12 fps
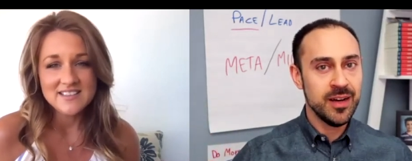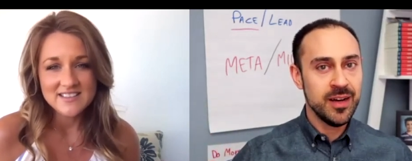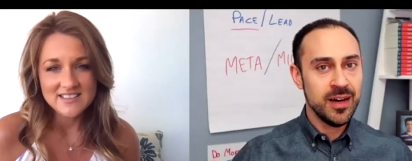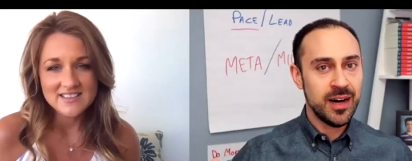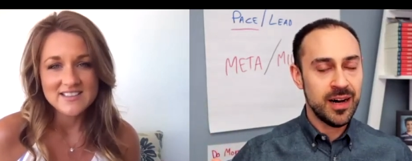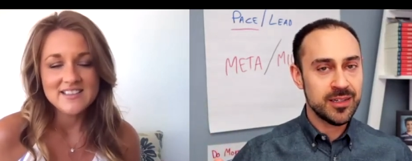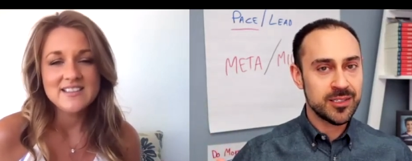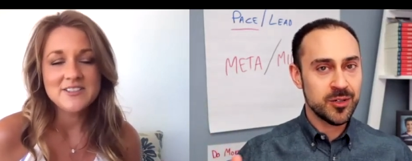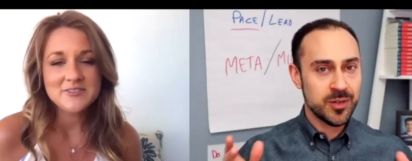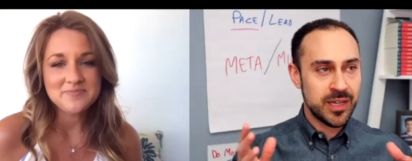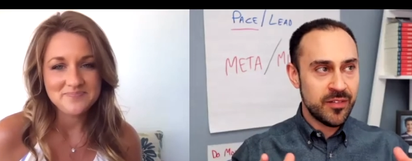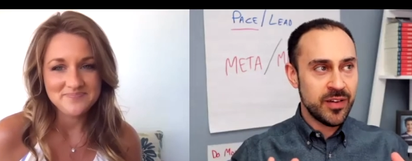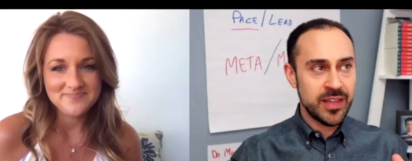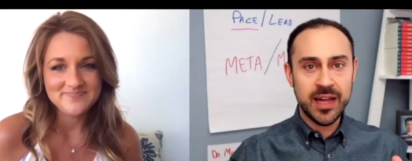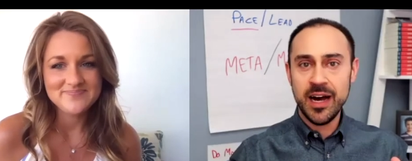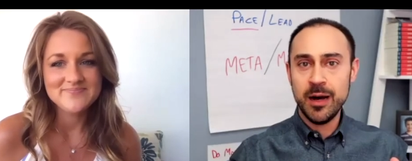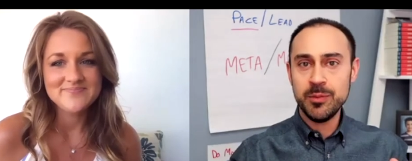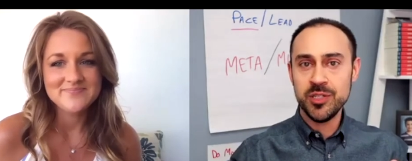Speaker 1: uh, so giving that
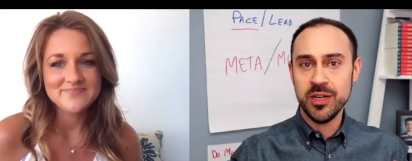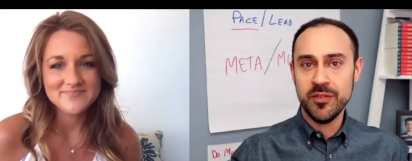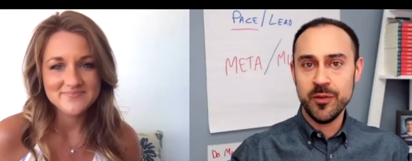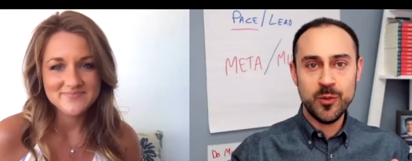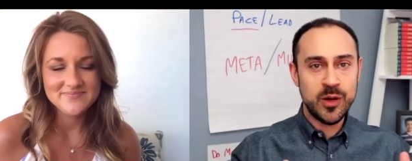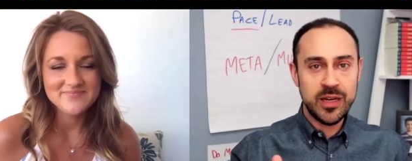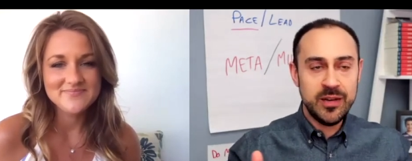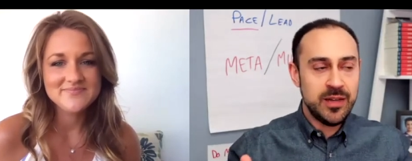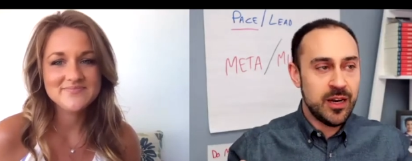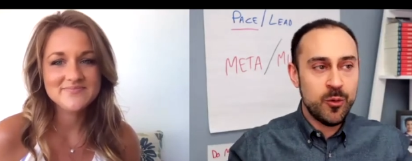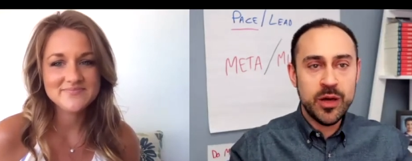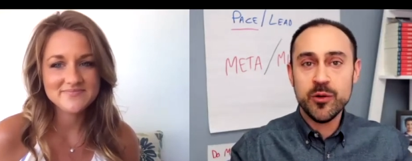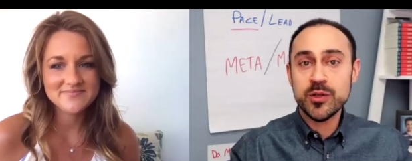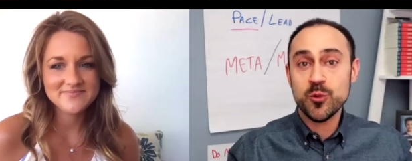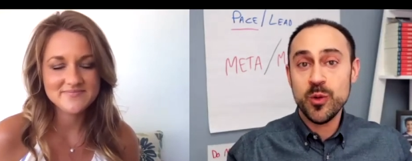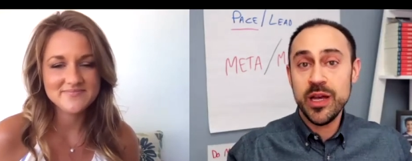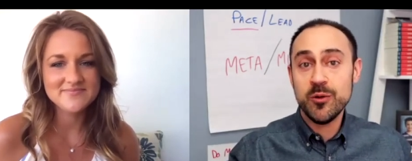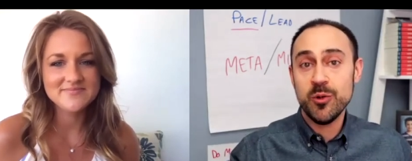option of you know whether it's a
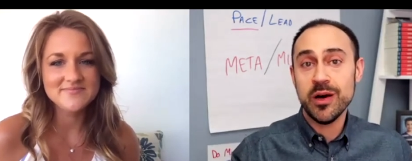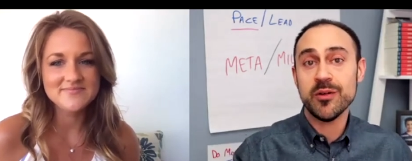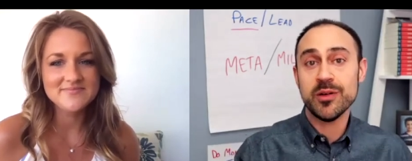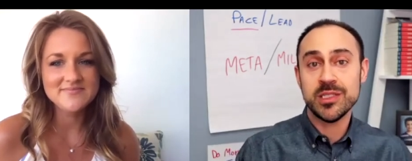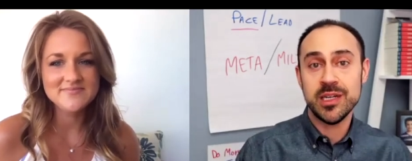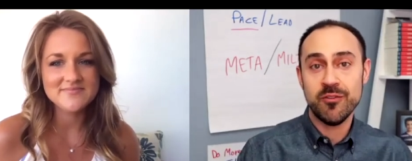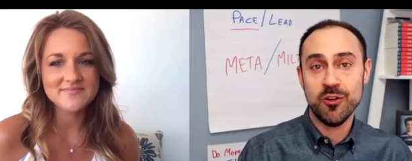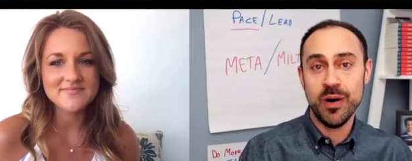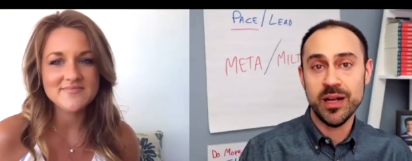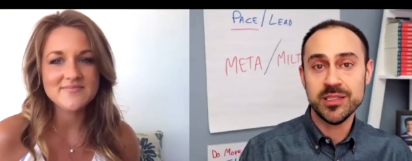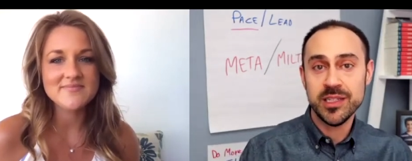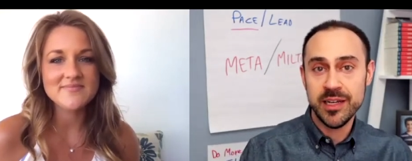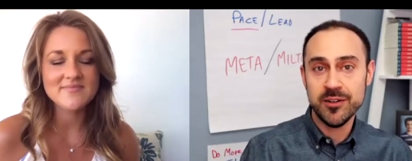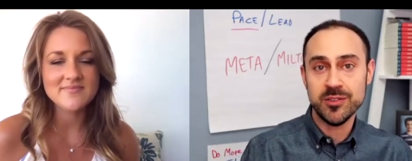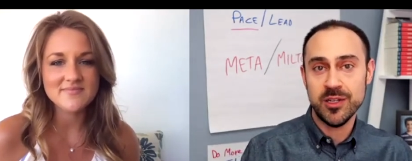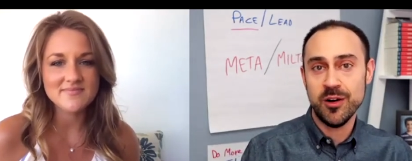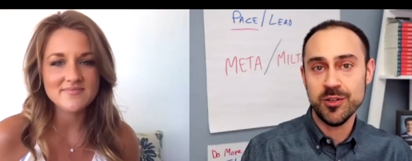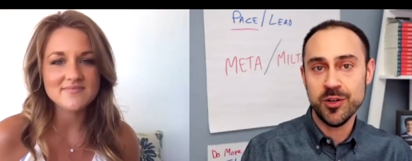week, whether it's several months, here's an
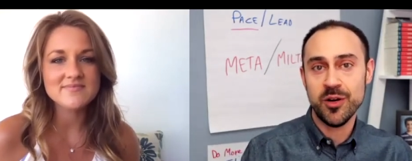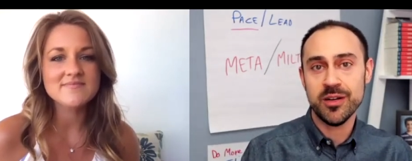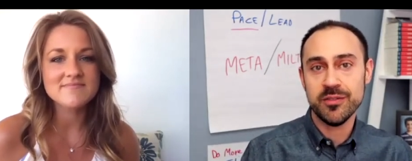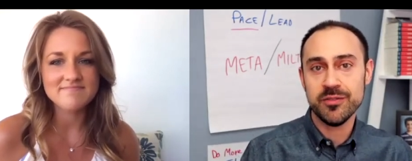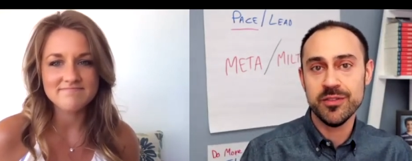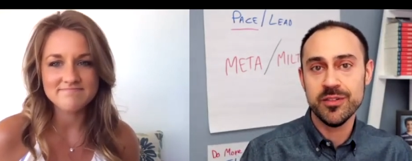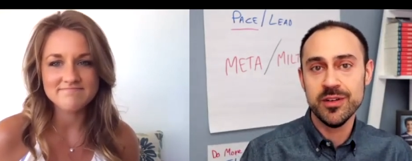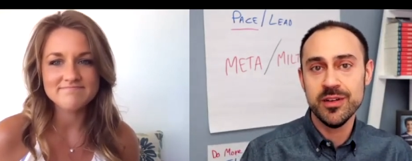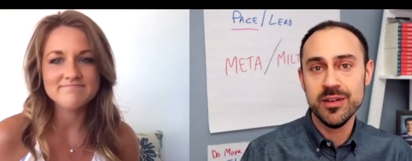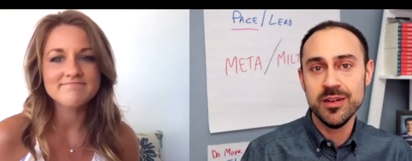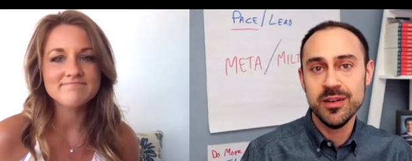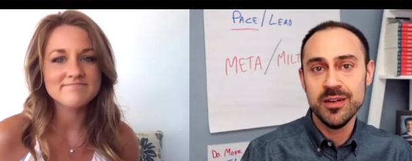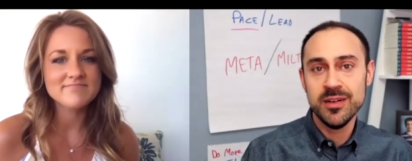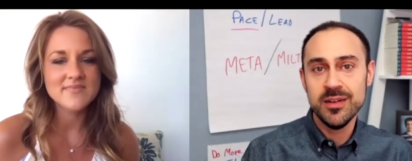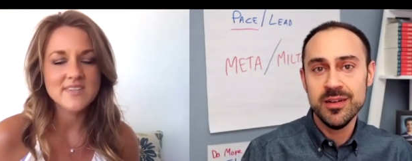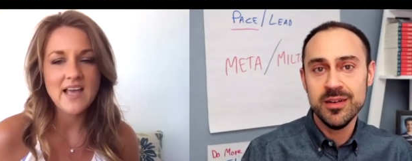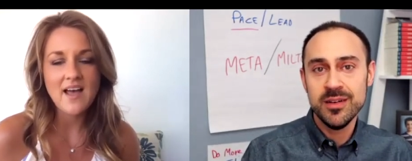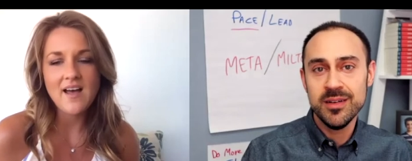alternative.
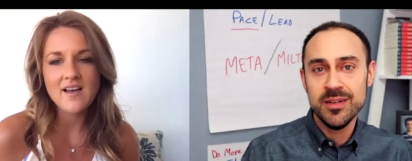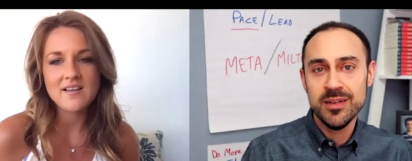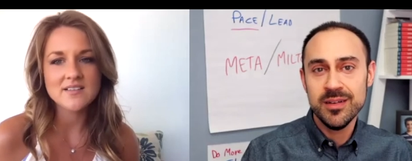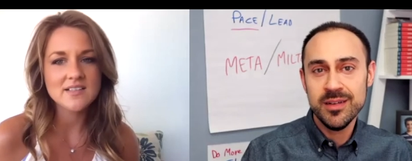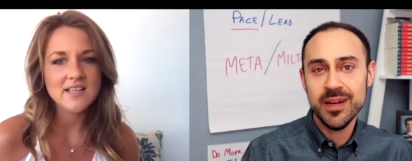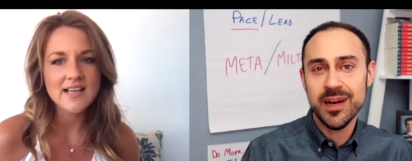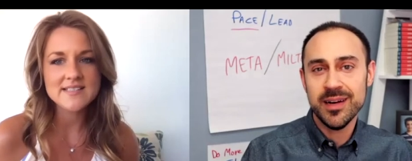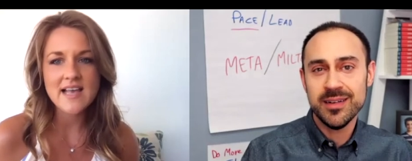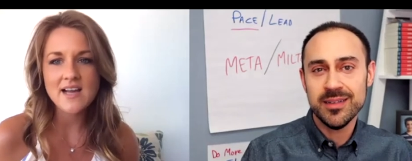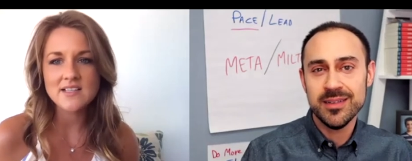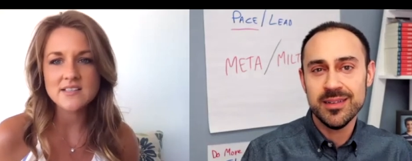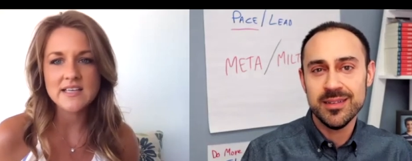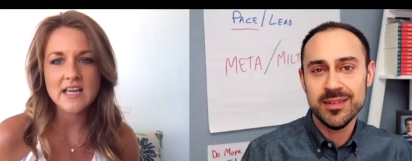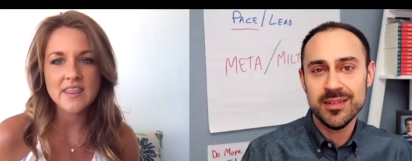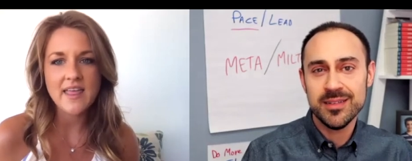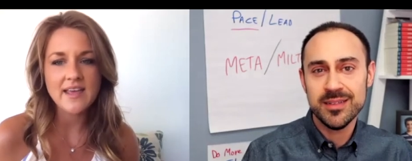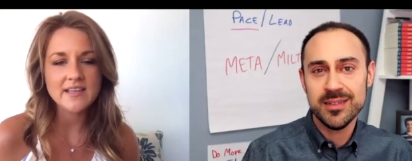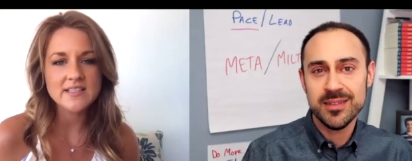
Speaker 2: Yeah, yeah, exactly. And
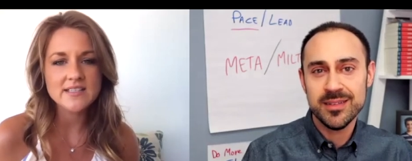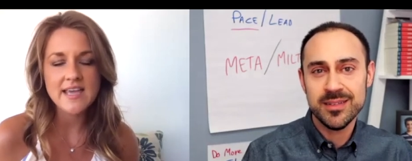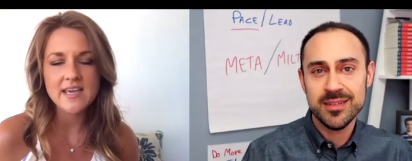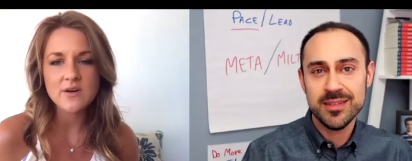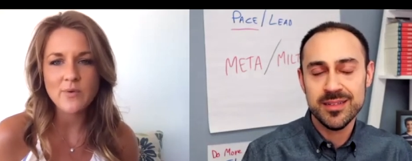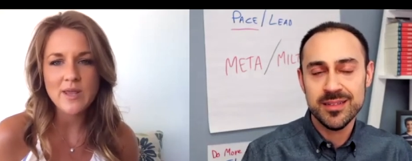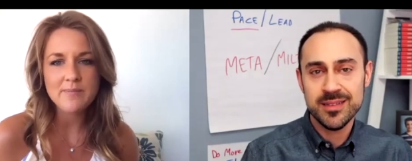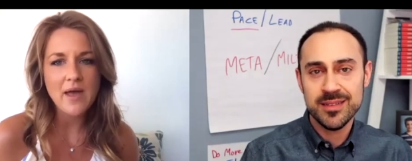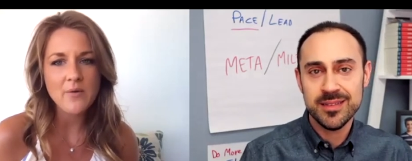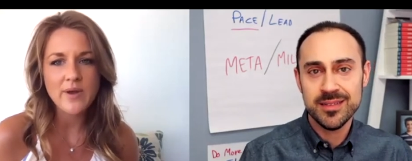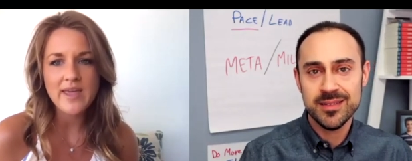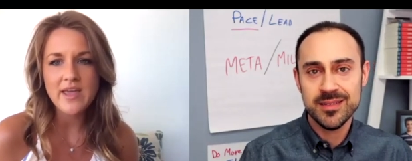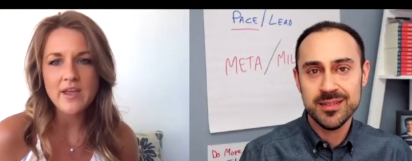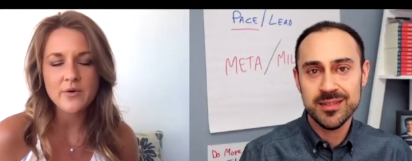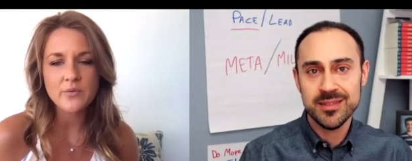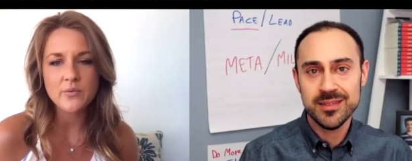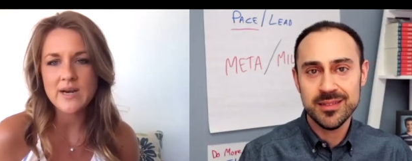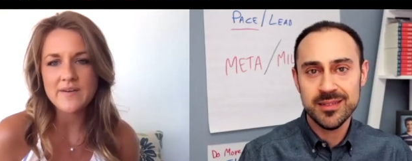they can take it week by week
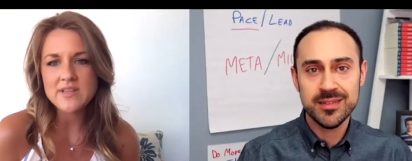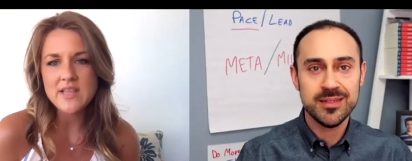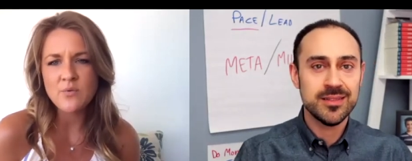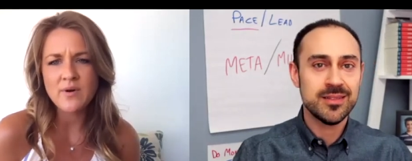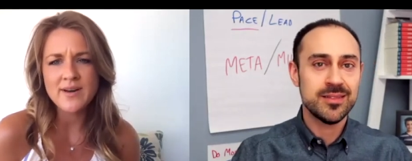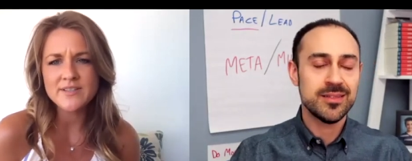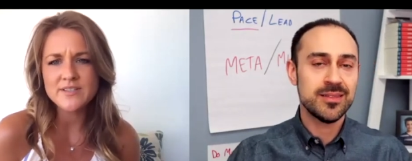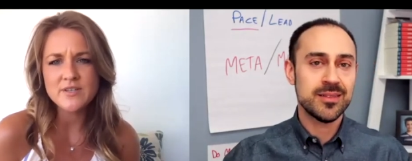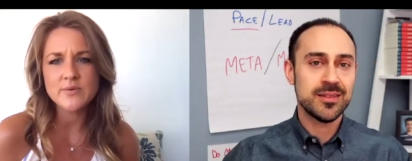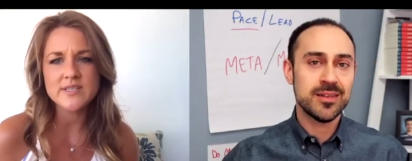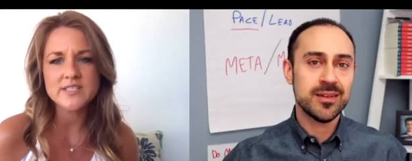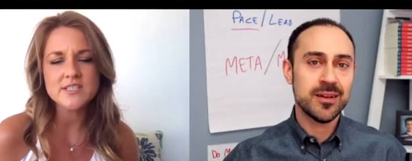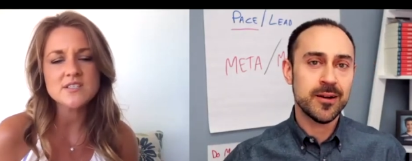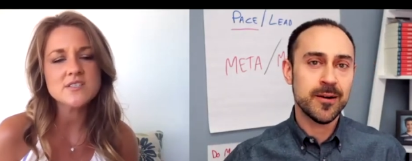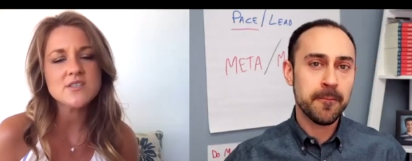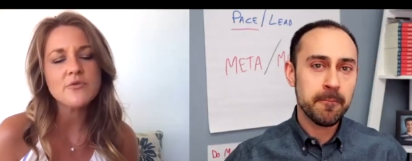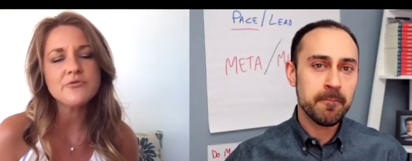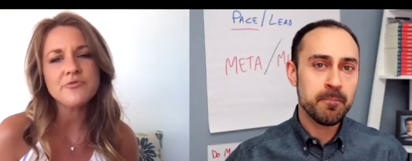or whatever they want to do. It's just
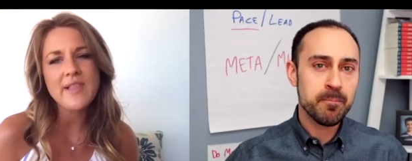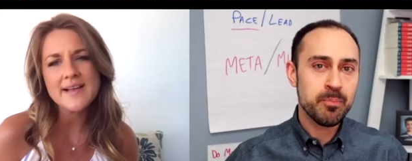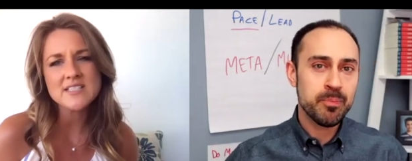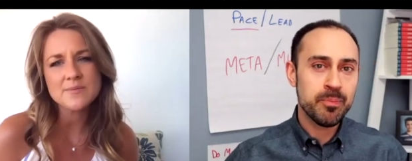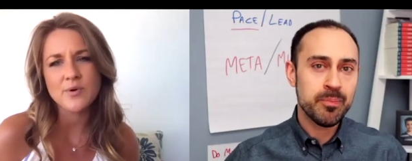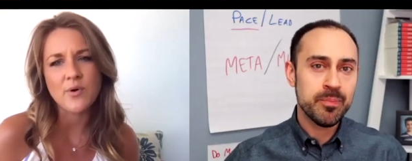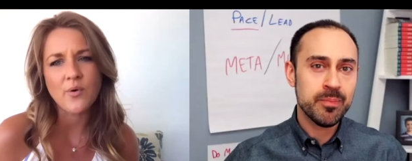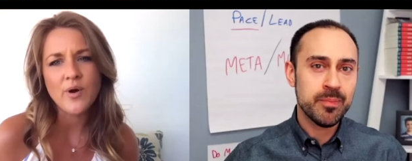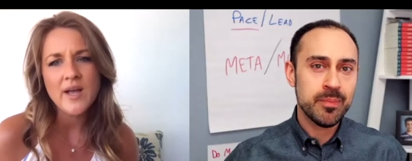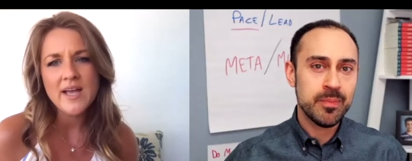so flexible